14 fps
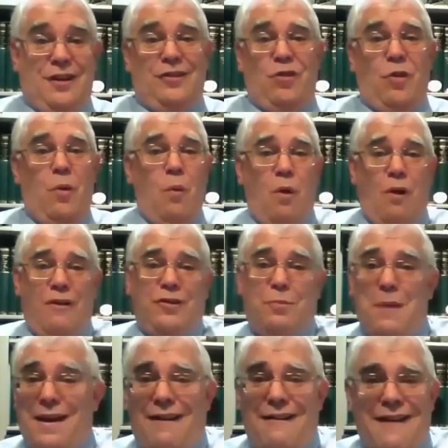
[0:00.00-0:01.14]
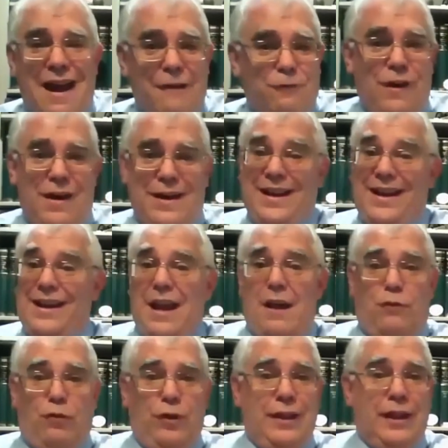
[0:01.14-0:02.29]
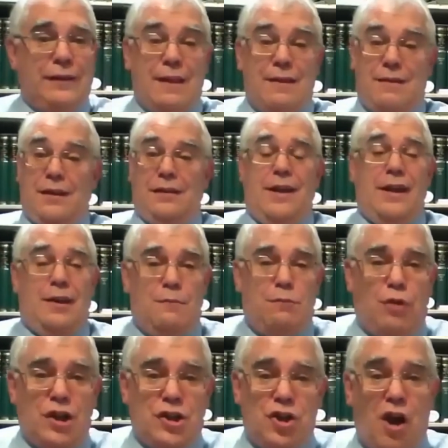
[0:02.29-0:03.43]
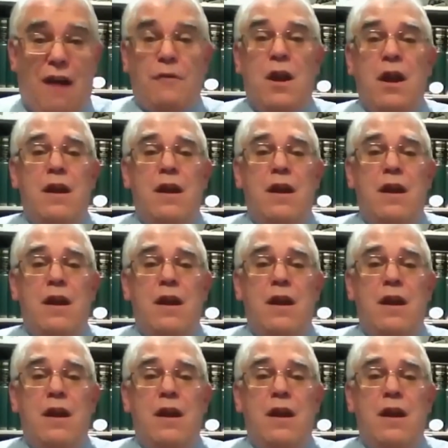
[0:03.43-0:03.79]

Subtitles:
And so Warren's men are not fighting cavalry that they think they can brush off.